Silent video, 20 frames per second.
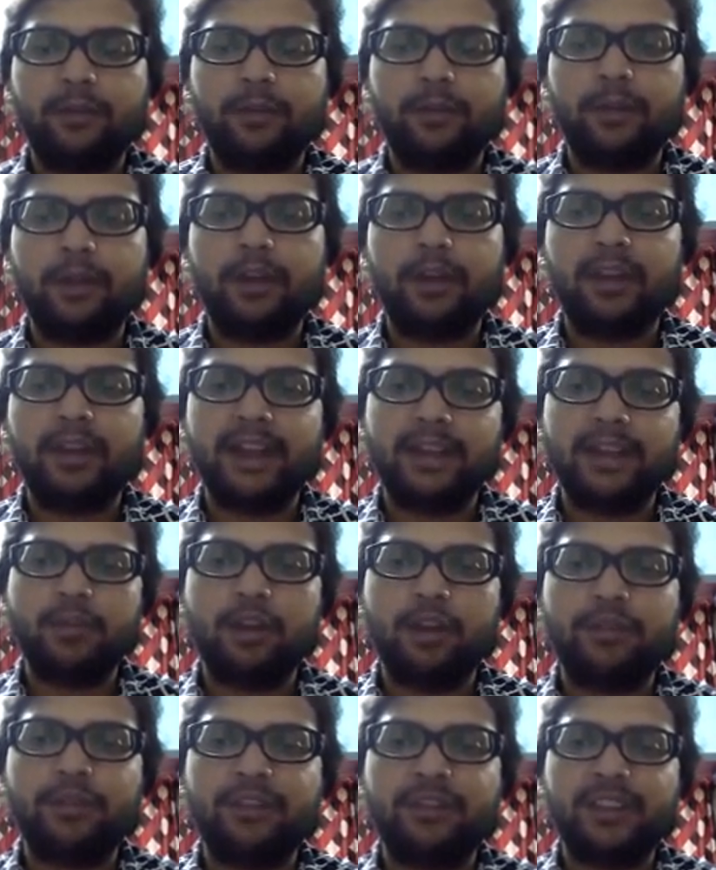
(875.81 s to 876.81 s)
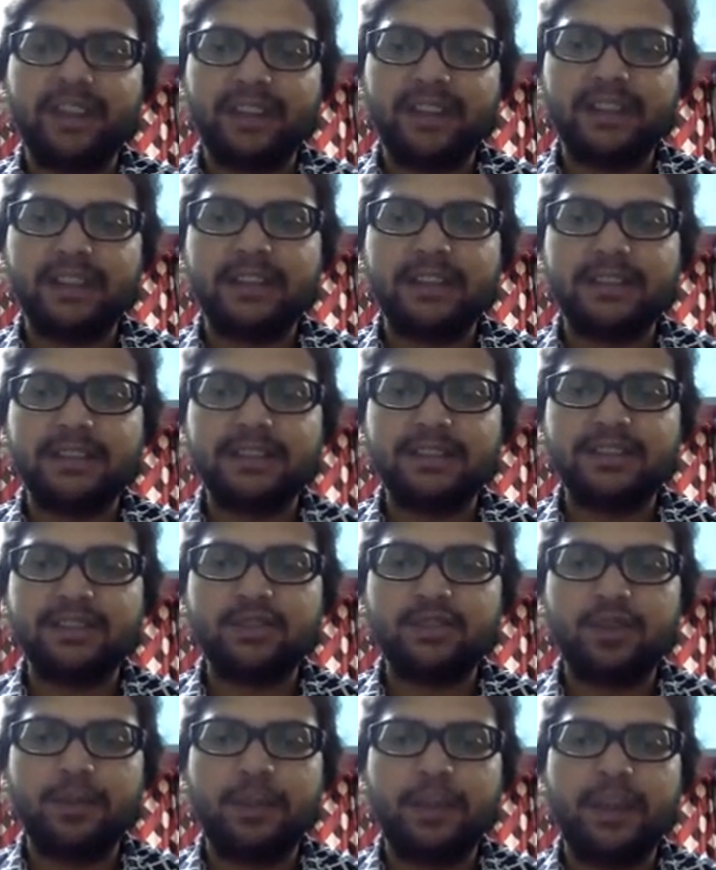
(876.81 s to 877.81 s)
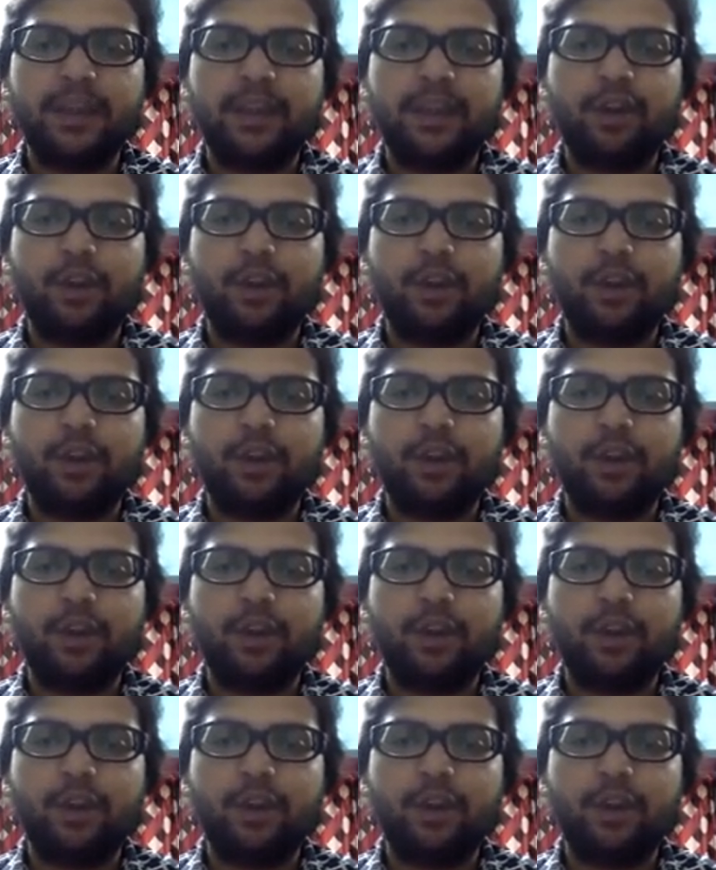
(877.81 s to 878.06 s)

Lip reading: of 10 years to apply